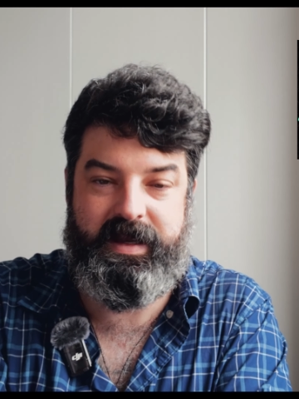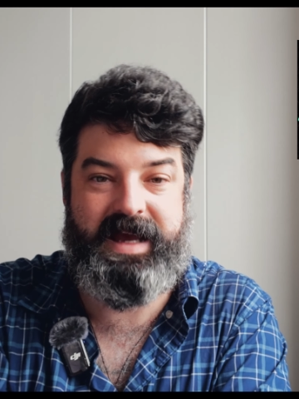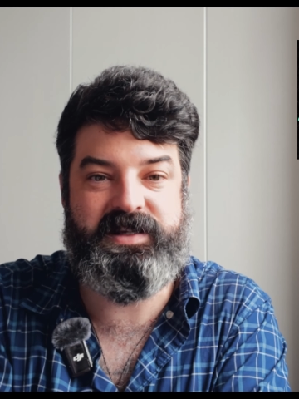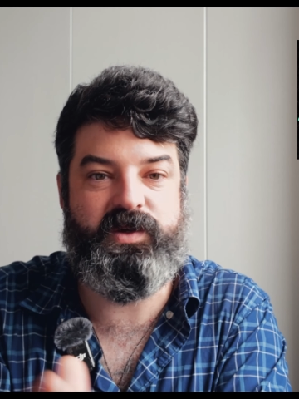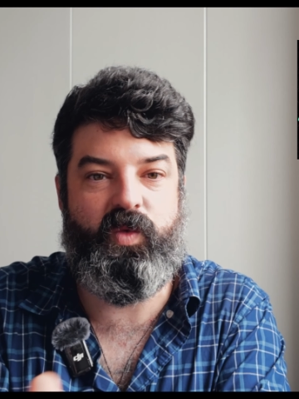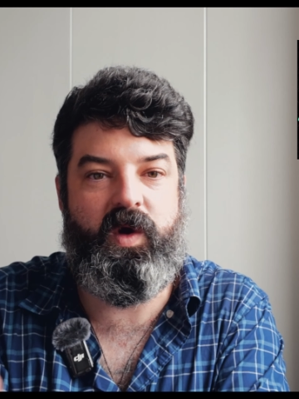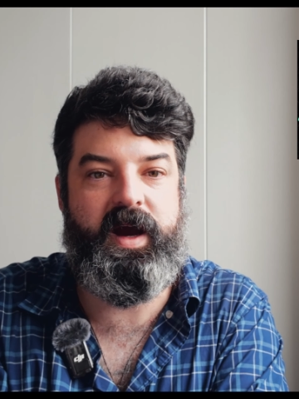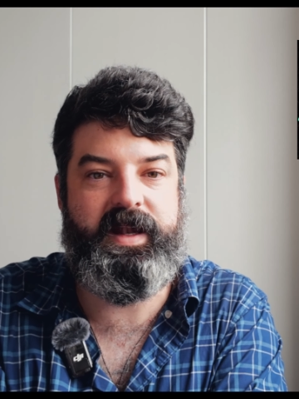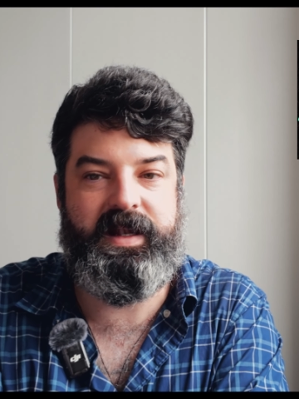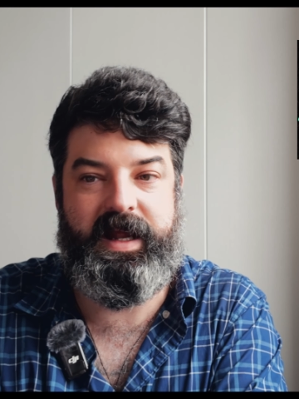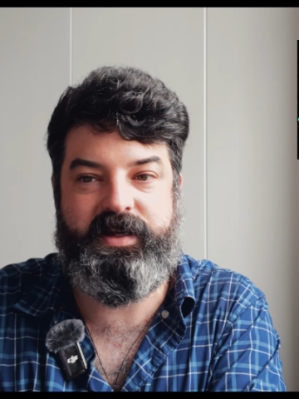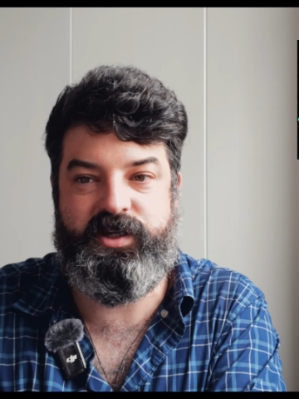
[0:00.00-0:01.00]
has a
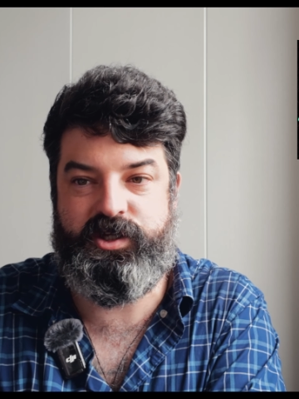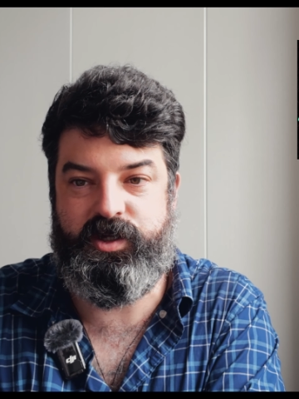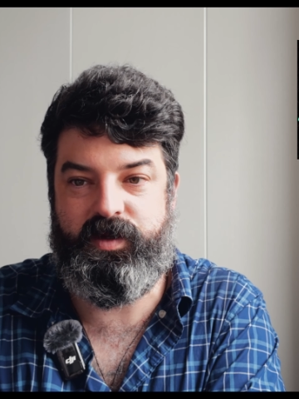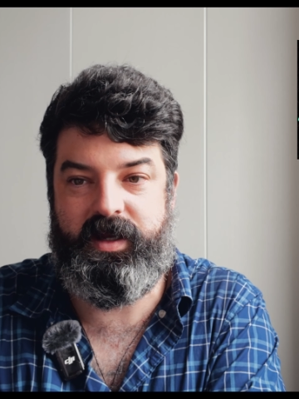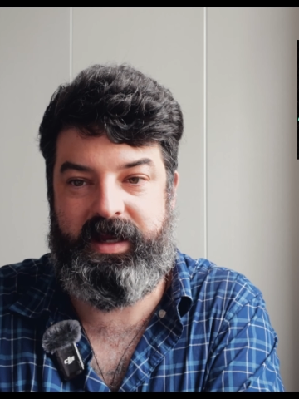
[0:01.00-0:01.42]
wide latitude.